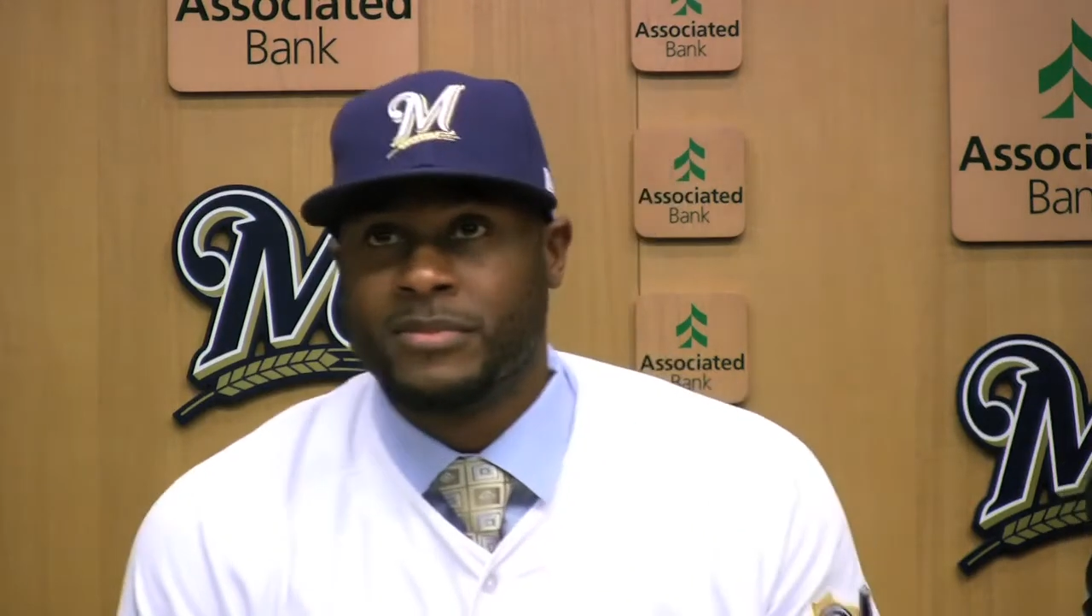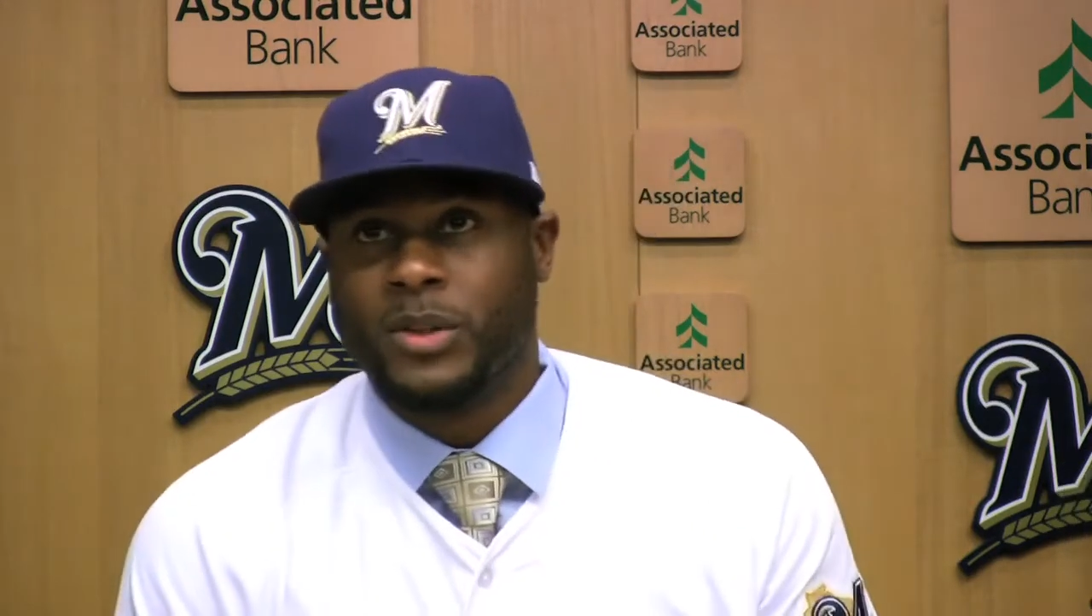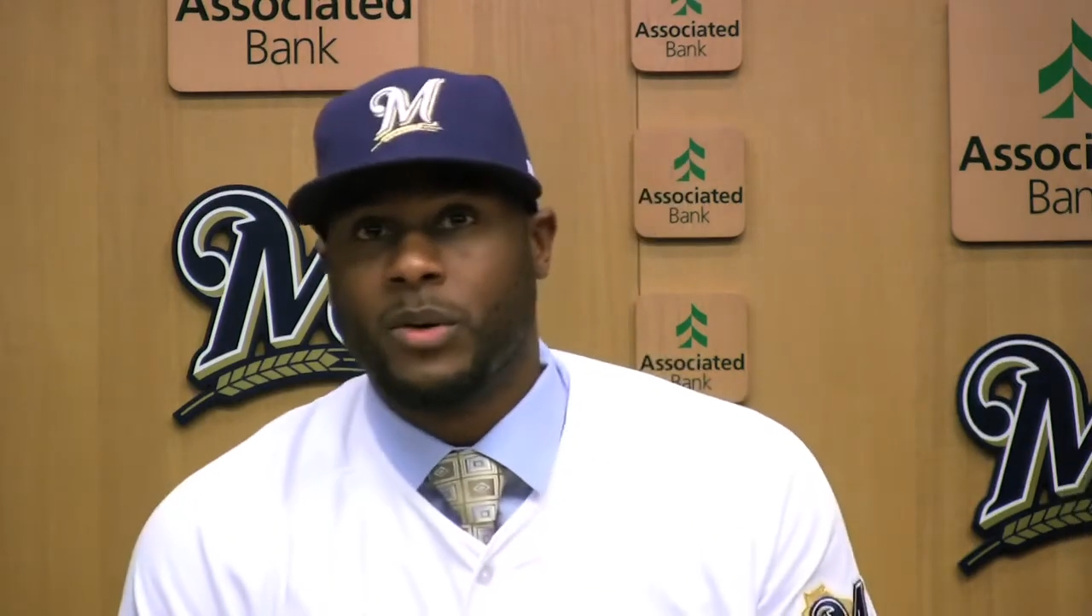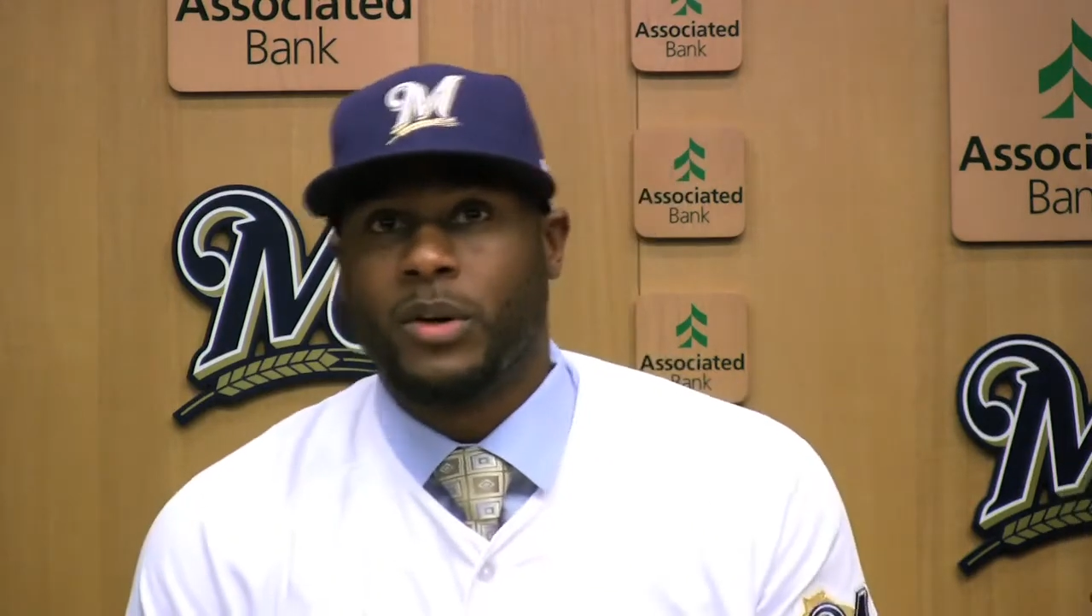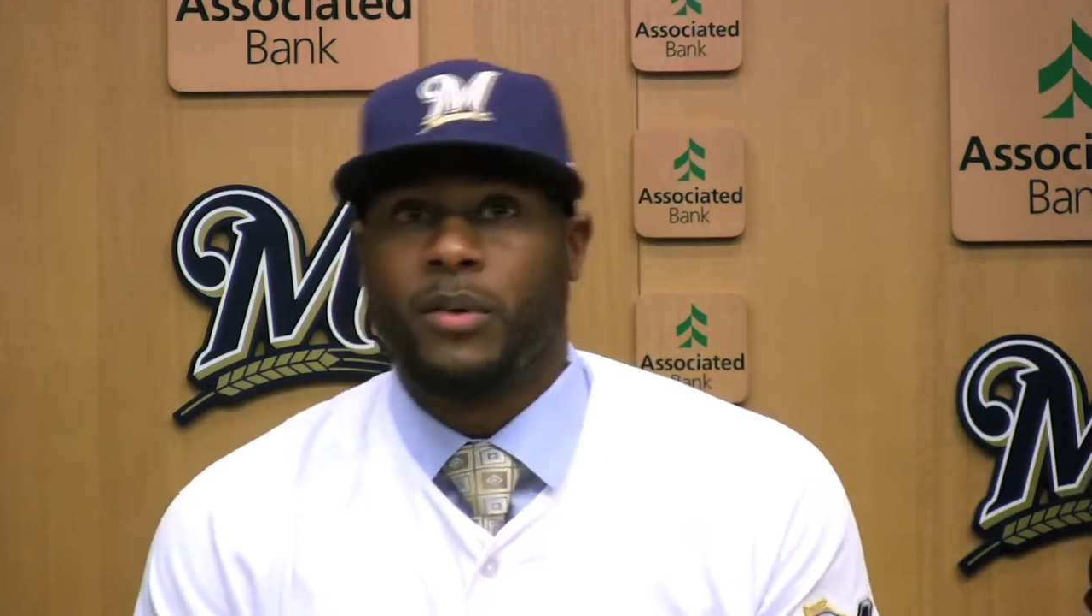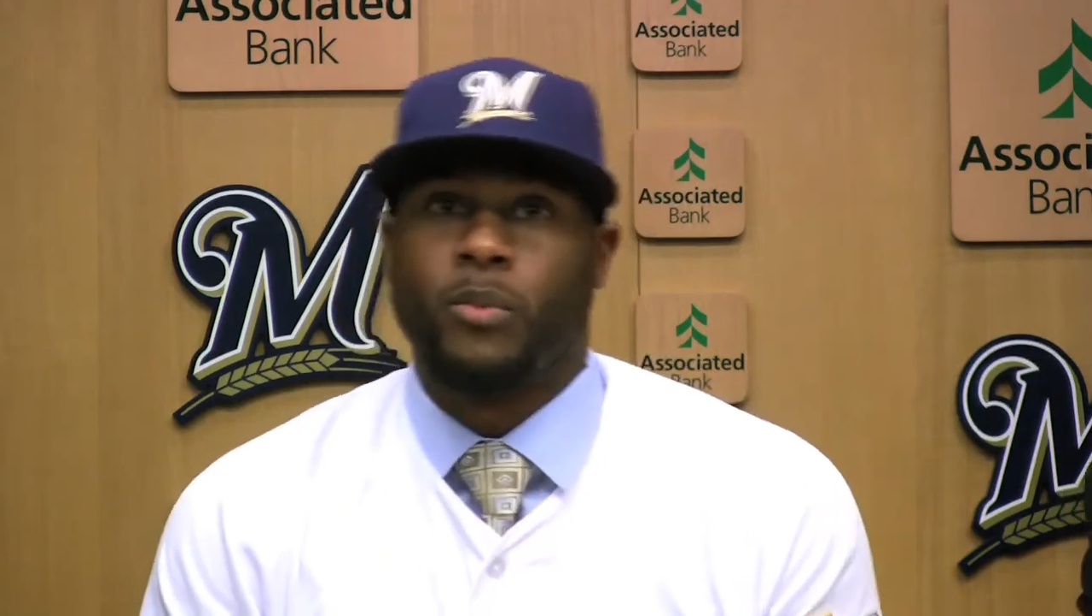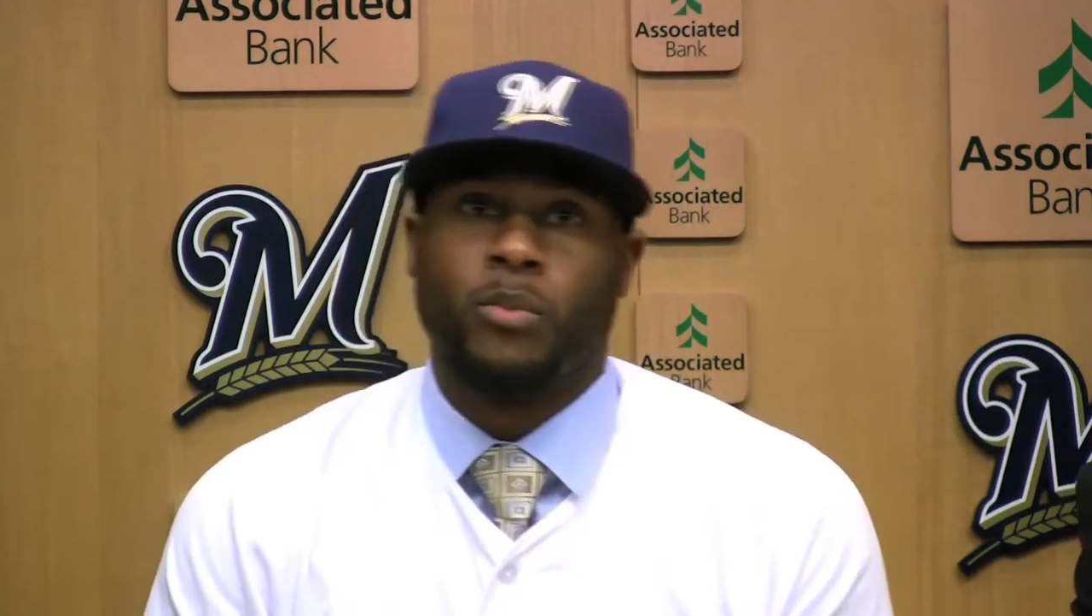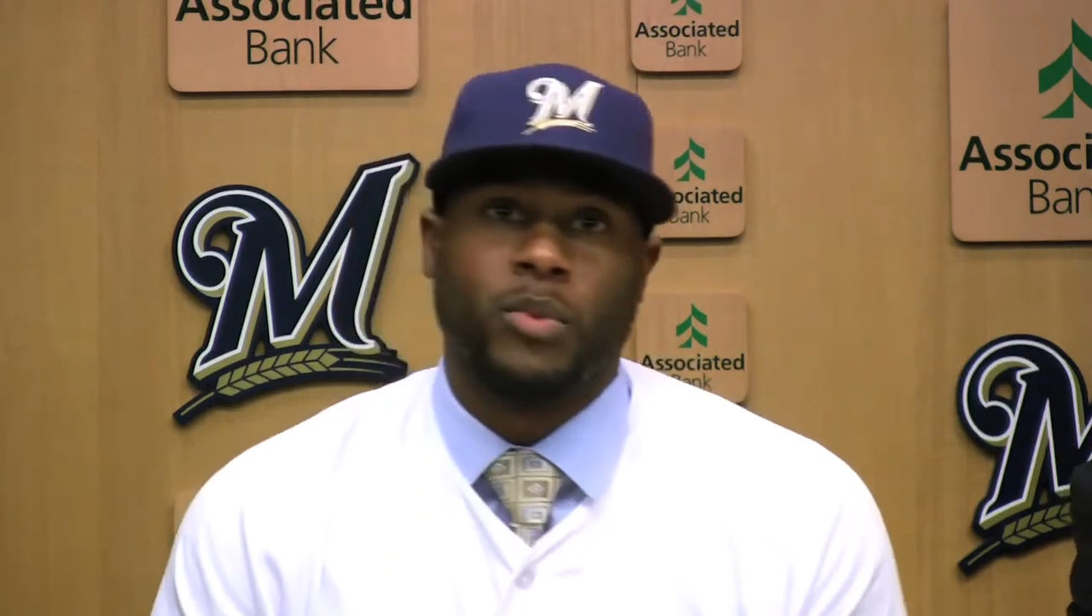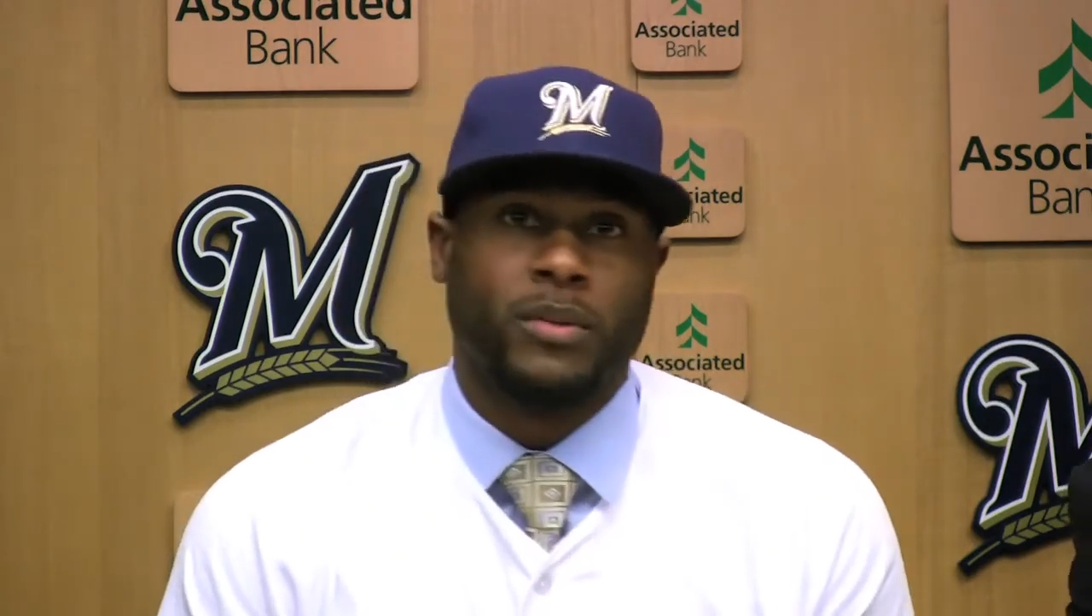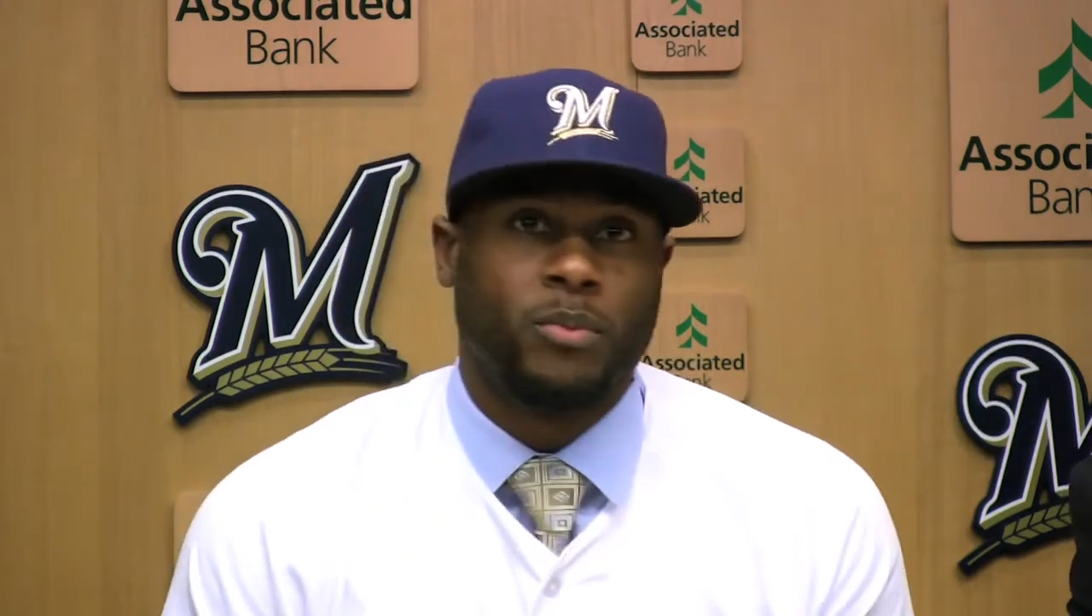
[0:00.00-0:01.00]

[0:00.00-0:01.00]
with,